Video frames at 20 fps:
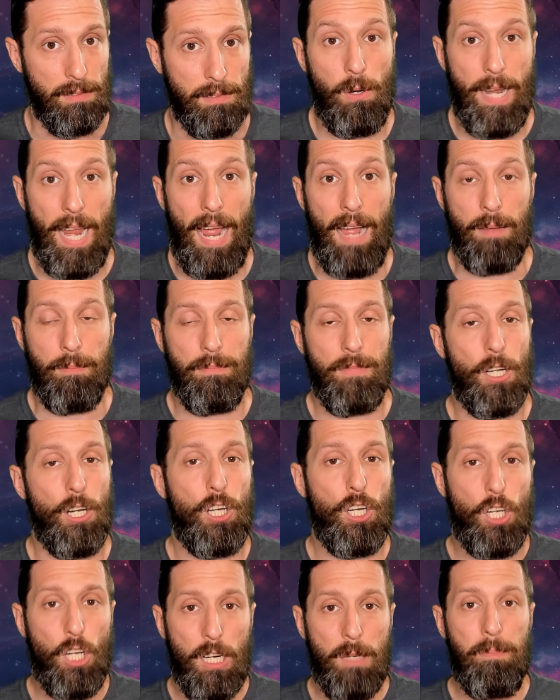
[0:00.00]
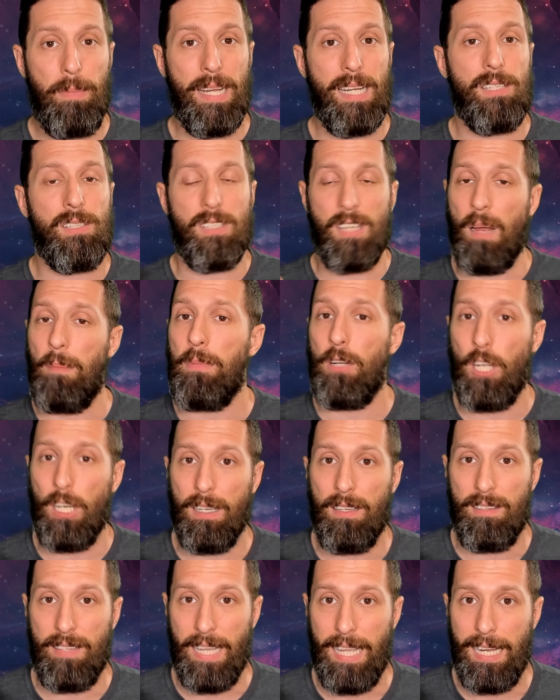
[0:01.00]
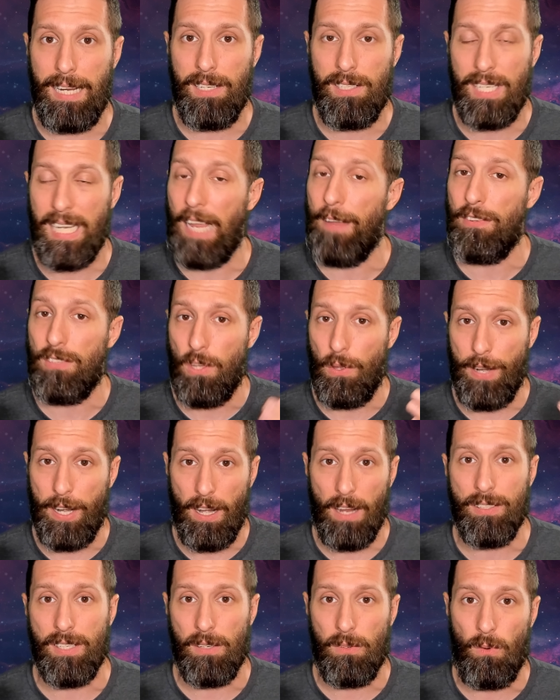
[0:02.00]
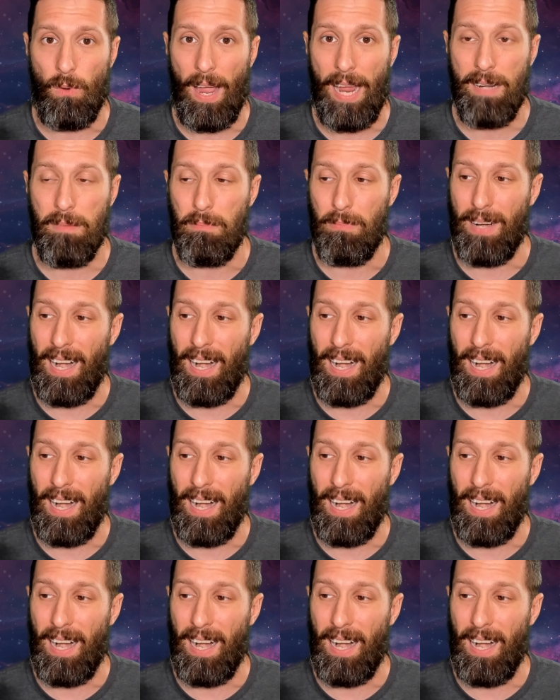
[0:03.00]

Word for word: So yeah, there could be some good things if Sony does it right,